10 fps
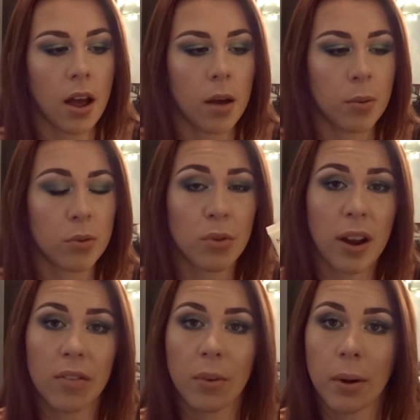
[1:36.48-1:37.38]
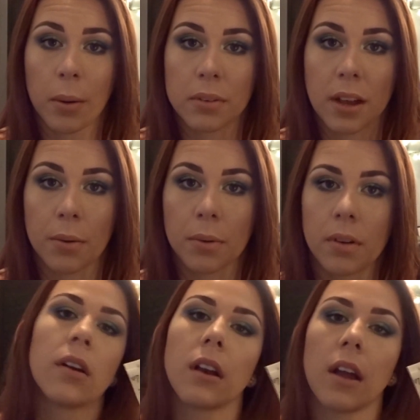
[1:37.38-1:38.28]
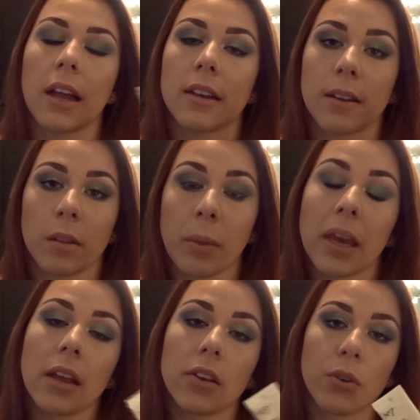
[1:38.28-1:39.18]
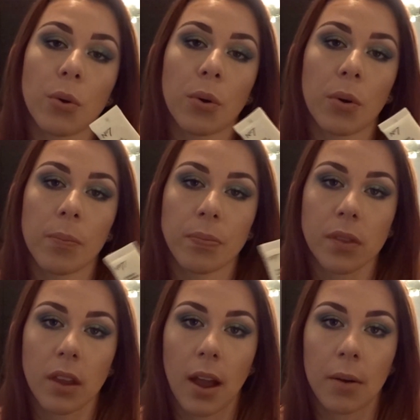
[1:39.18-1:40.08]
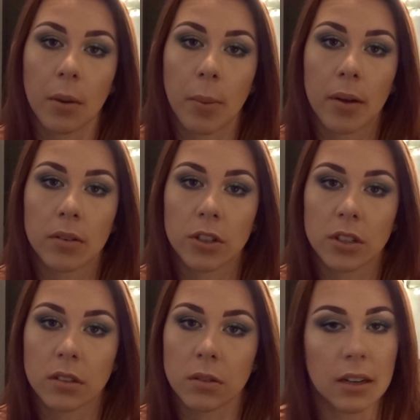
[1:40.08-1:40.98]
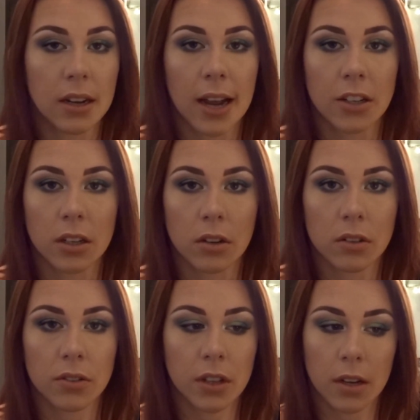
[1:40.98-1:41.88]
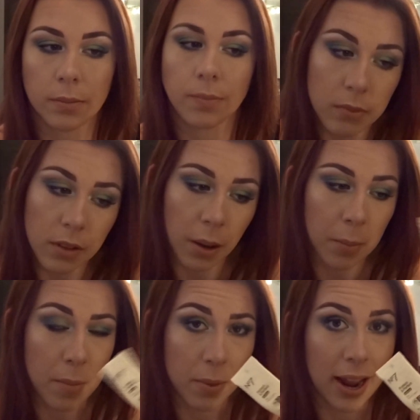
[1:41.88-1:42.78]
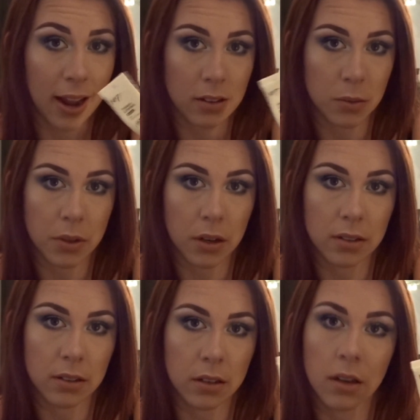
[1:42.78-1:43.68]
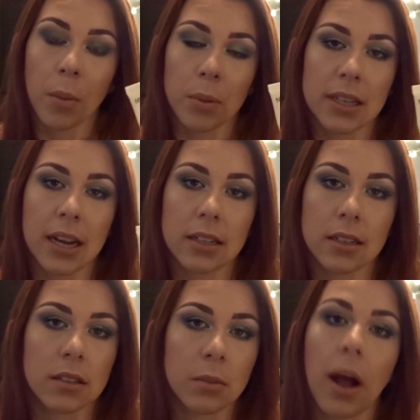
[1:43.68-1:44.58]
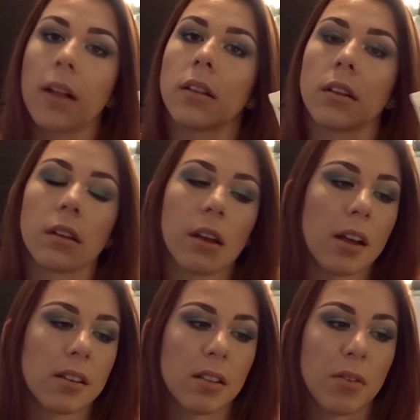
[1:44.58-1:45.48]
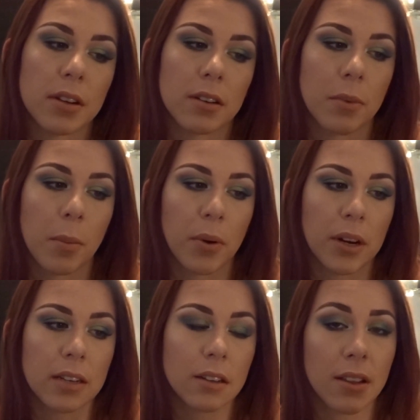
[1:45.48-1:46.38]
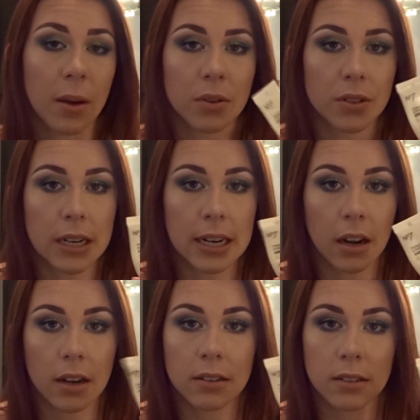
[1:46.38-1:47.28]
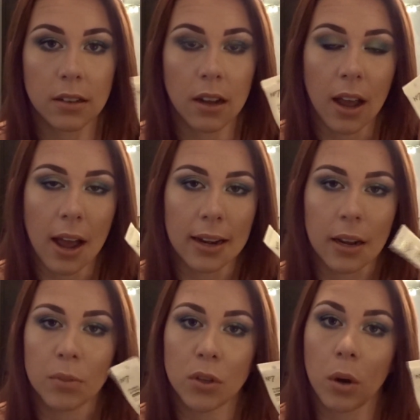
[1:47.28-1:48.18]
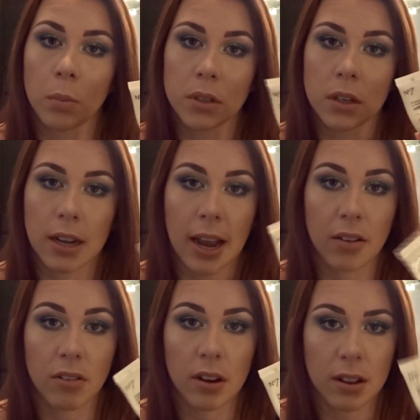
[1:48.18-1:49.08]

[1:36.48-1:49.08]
It was great for when I was out down the beach or out and about just catching lots of sun. It meant my hands were nice and protected as well as the rest of my body, so that was really nice. And it absorbed, again,